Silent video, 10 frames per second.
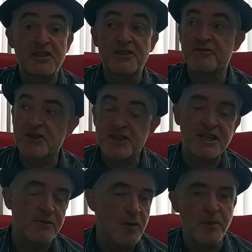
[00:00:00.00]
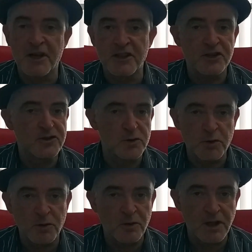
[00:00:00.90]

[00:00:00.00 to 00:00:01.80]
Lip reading: it's the first time I've been in the school,